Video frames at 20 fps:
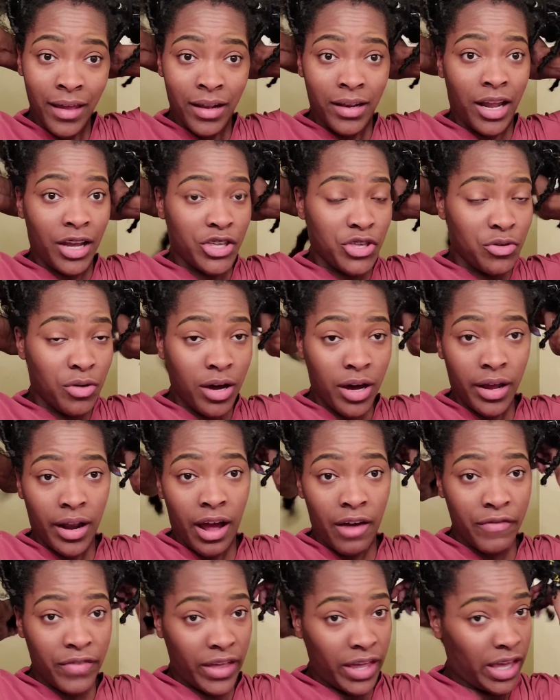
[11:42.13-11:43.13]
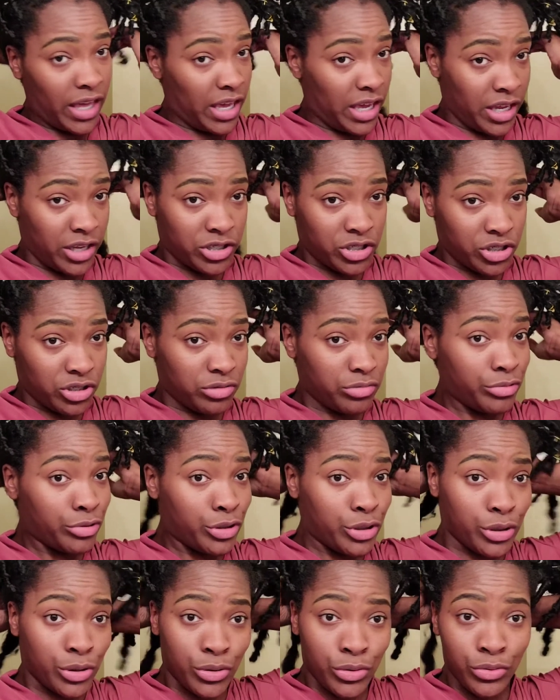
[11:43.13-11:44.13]
Like, you cut off 1 inch,
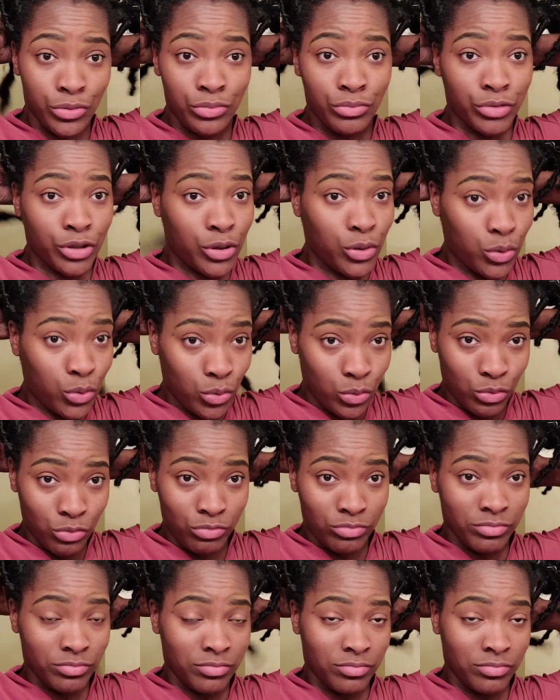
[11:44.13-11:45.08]
2, cool.